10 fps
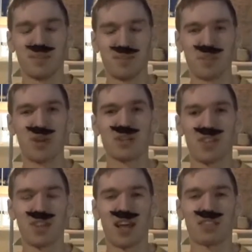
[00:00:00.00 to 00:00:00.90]
Missouri
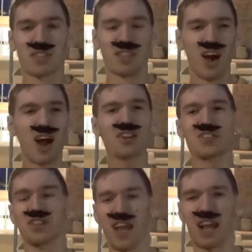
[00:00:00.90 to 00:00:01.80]
Southern has a large
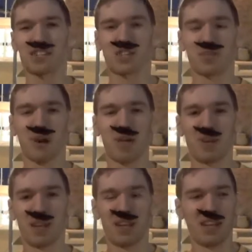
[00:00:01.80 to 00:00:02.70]
international
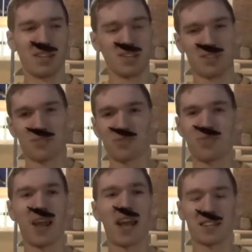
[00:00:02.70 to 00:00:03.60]
department, such as
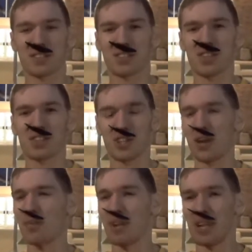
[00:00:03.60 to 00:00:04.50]
France,
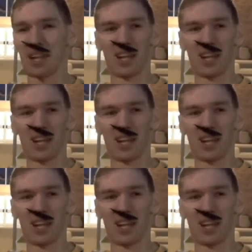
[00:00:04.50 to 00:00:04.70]
Germany,